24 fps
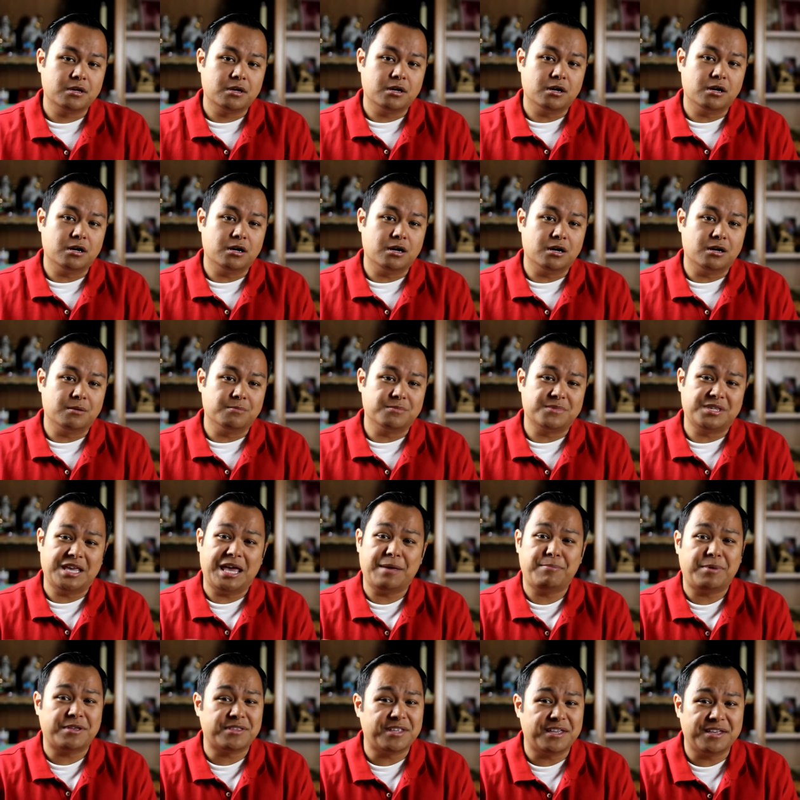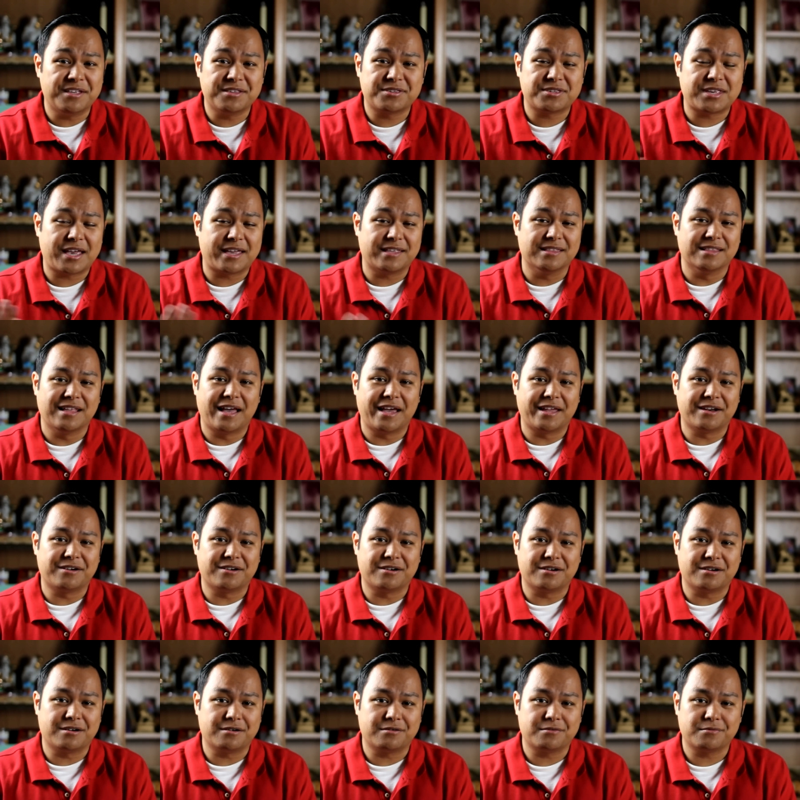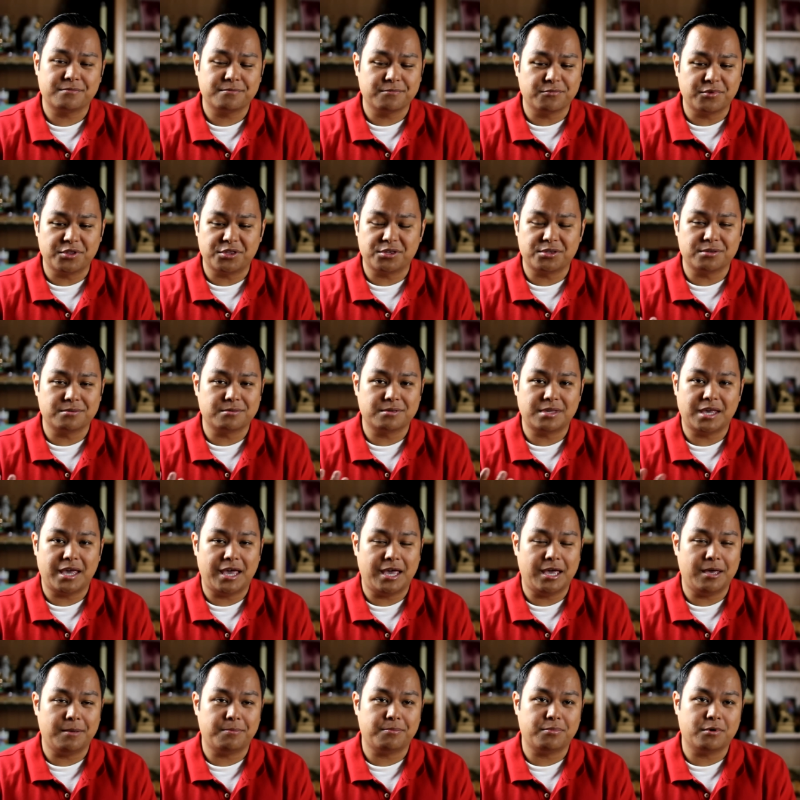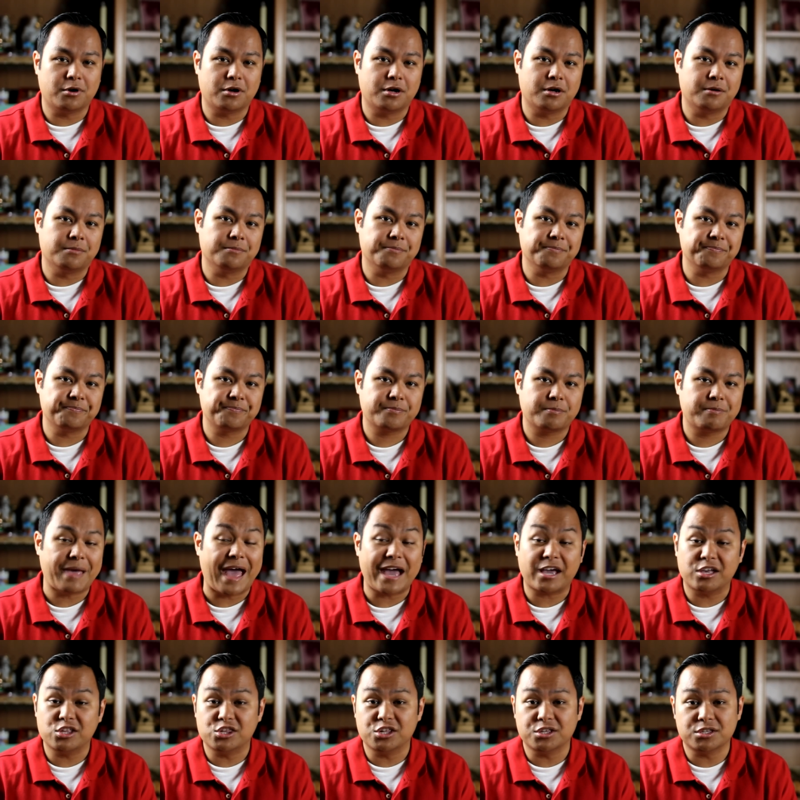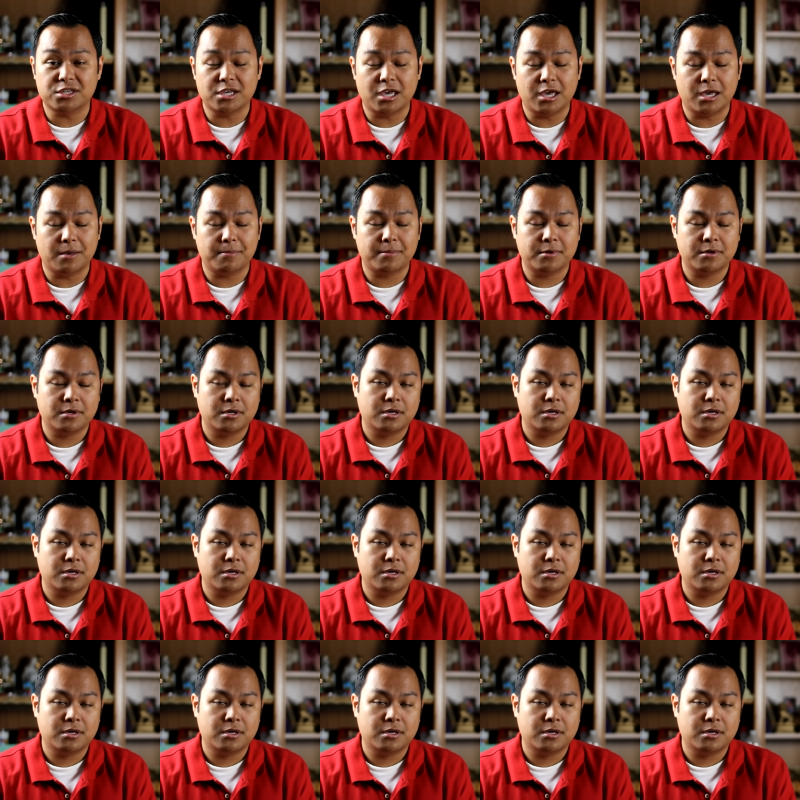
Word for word: um, taping the inside liner with tape, um, packaging tape.